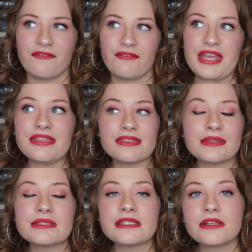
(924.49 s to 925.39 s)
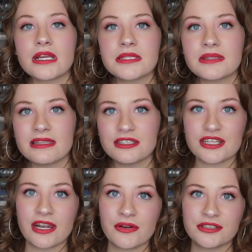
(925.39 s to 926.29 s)
fifth series within the
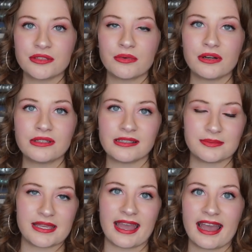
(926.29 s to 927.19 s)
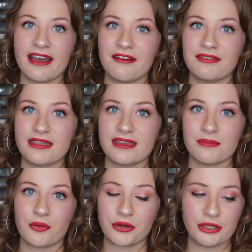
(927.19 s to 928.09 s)
Shadowhunter world, because we have the
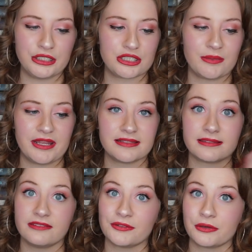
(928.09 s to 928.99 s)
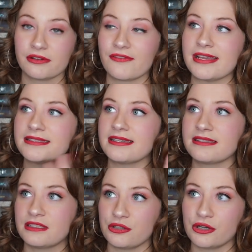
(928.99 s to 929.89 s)
Mortal Instruments, the Infernal
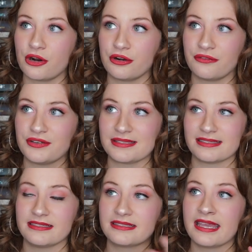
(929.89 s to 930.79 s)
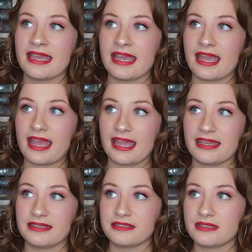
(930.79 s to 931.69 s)
Devices, the Dark Artifices,
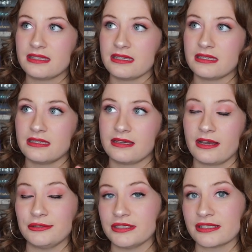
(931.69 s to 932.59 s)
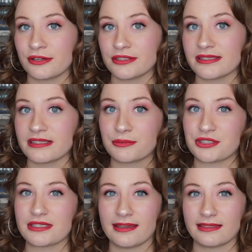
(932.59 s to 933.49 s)
and the Eldest Curses,
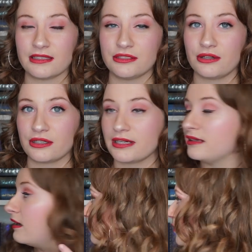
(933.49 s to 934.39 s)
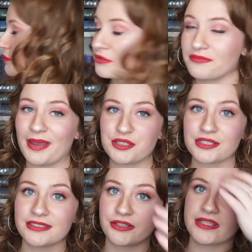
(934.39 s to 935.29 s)
which is like the Dark Rituals of
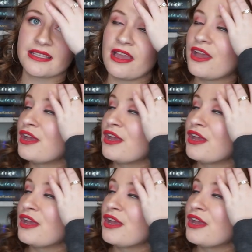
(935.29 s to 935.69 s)
Magic series.